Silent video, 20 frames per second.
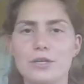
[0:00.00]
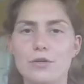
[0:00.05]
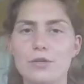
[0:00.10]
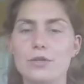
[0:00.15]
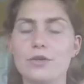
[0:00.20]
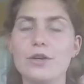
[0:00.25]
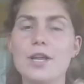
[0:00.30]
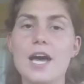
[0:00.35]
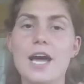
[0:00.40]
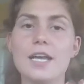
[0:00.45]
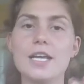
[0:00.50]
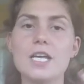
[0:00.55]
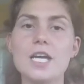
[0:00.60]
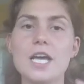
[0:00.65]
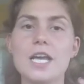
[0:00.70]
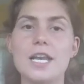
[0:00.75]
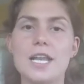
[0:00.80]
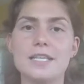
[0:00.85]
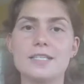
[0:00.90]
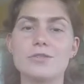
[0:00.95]
You know, you're not
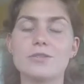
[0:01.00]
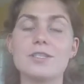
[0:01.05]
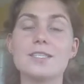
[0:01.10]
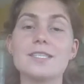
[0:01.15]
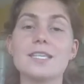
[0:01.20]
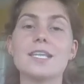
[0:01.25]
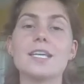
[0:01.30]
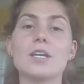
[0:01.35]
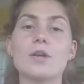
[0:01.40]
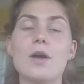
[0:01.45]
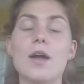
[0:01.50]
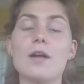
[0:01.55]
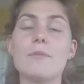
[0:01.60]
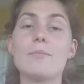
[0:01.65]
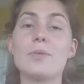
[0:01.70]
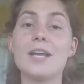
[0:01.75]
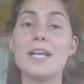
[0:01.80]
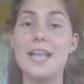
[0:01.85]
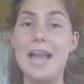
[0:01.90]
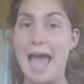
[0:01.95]
necessarily sitting
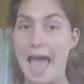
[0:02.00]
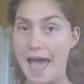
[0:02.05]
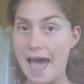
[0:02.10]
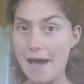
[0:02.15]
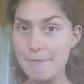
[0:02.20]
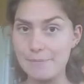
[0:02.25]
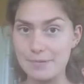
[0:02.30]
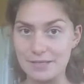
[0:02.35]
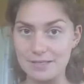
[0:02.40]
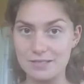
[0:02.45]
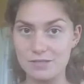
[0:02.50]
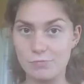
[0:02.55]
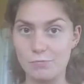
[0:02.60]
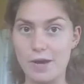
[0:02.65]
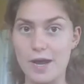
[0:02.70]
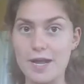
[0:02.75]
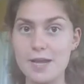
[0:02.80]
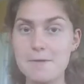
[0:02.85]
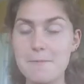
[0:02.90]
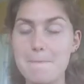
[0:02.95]
around, but it happens,
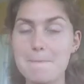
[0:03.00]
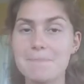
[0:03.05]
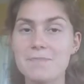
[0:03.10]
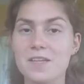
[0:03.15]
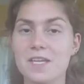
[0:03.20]
right?